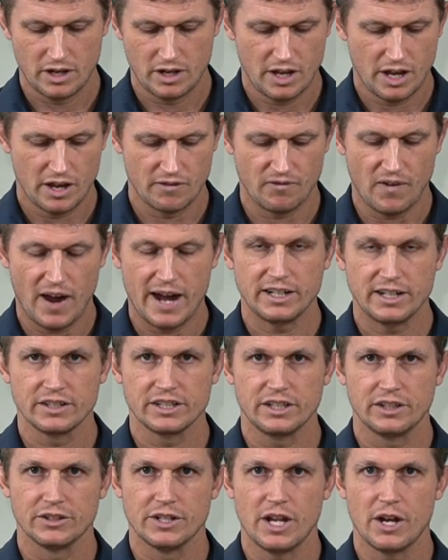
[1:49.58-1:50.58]
And finally,
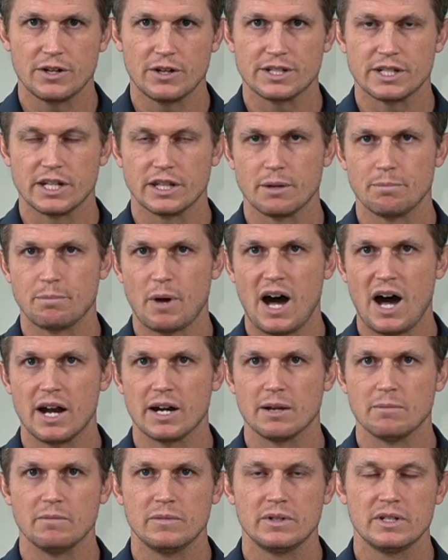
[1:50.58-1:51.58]
you'll notice at the
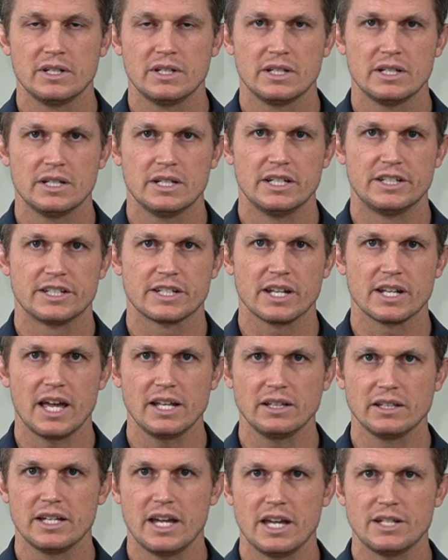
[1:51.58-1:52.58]
bottom, it's
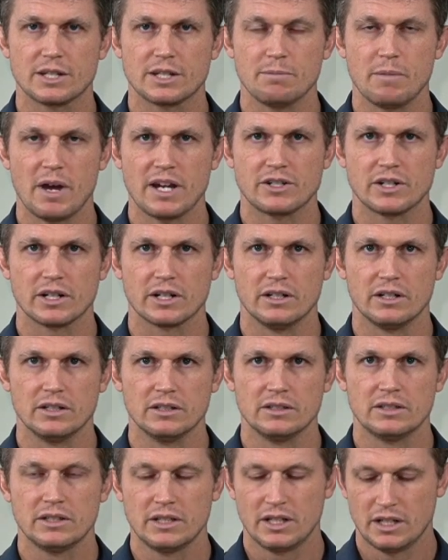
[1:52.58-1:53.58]
slightly
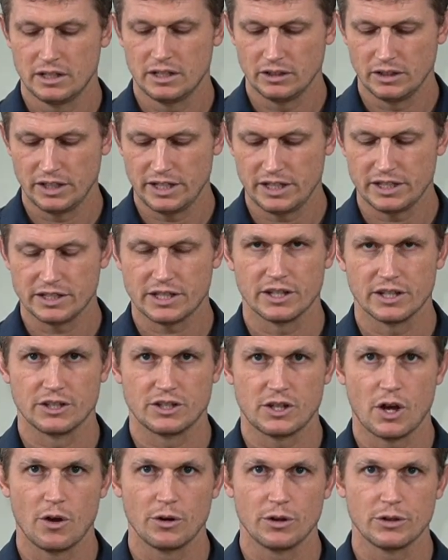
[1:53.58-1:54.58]
asymmetrical, leading to the
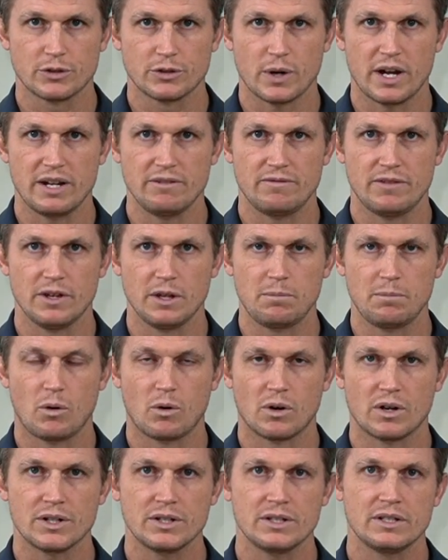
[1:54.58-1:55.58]
total drain fill
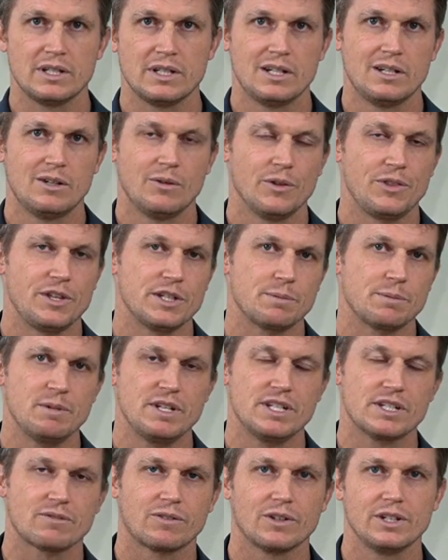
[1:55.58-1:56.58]
port. What this
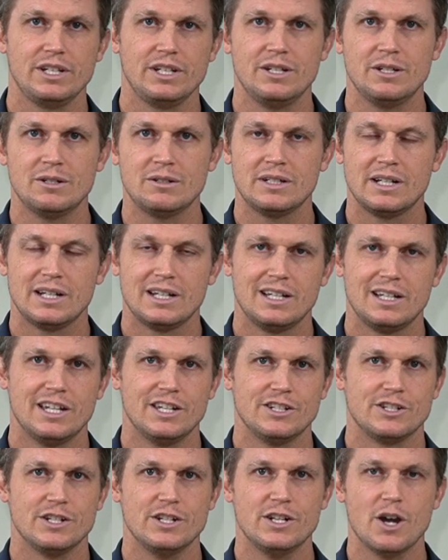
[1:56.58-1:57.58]
means for you
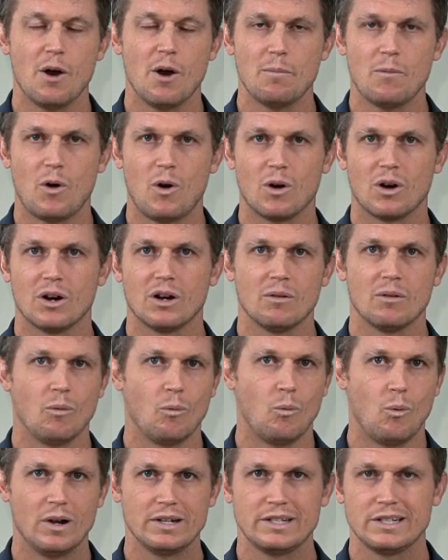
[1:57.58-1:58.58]
is no more
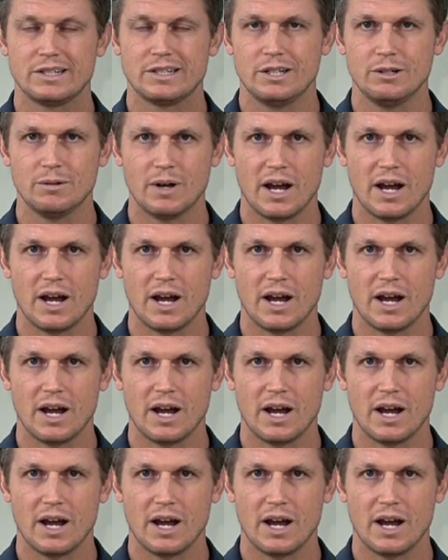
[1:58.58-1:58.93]
1 to 2